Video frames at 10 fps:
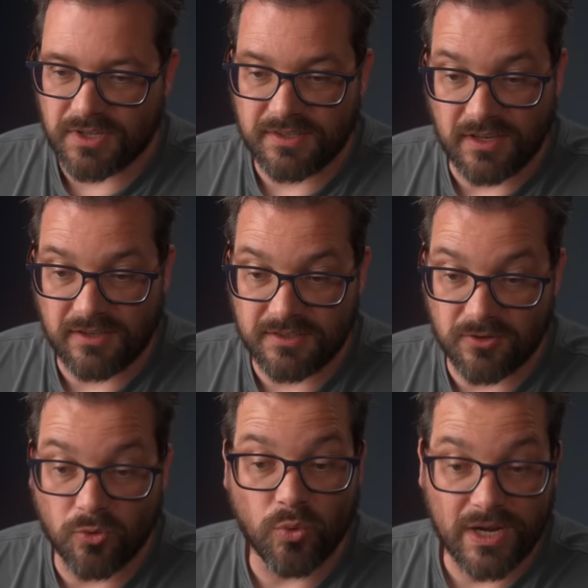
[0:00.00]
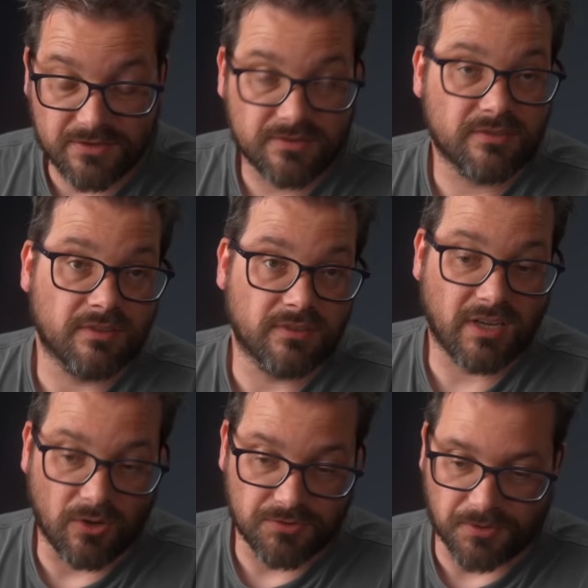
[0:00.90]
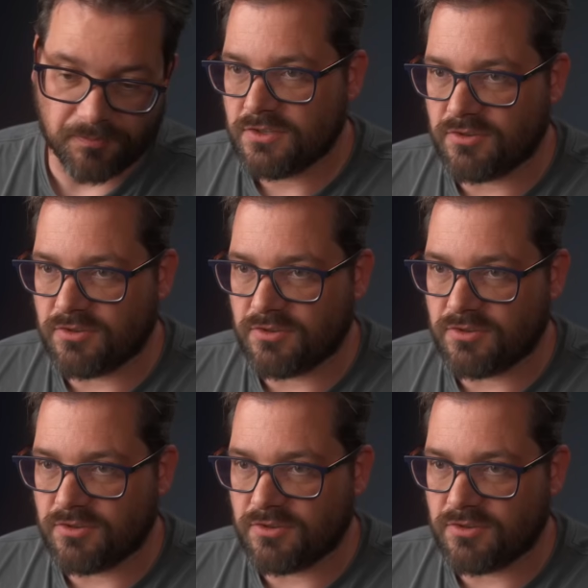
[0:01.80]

and then it awaits the counter.